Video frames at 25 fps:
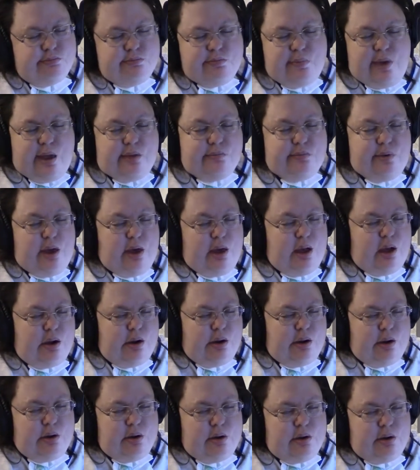Maybe
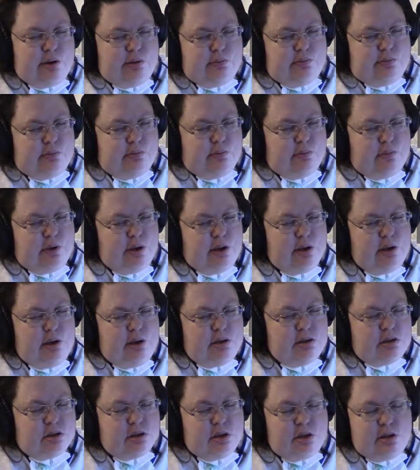
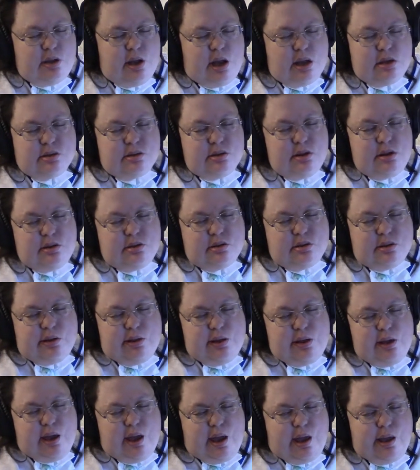she does need
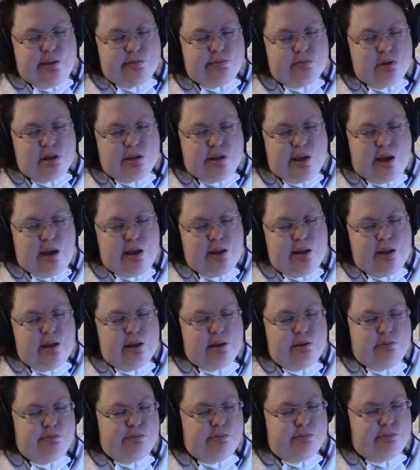something amputated,
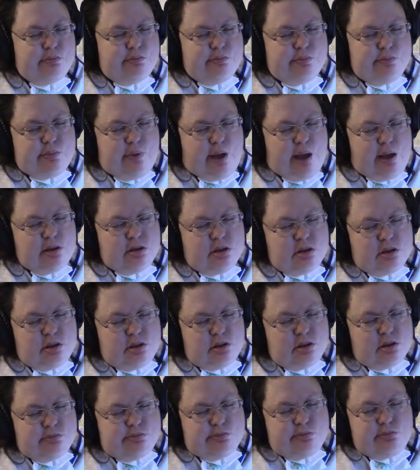and
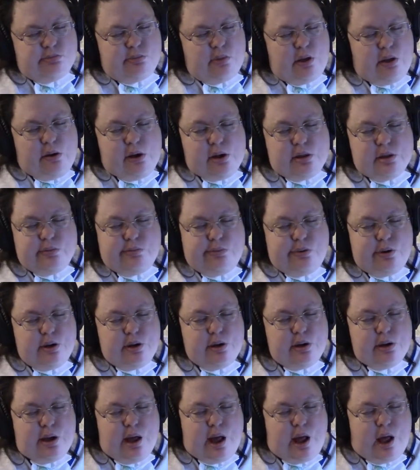she's going to
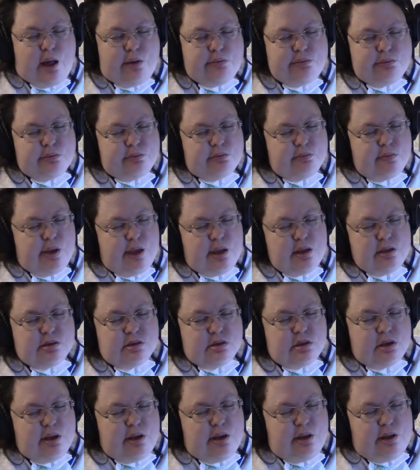put it off
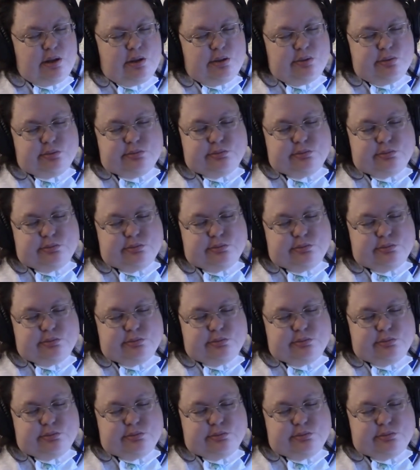until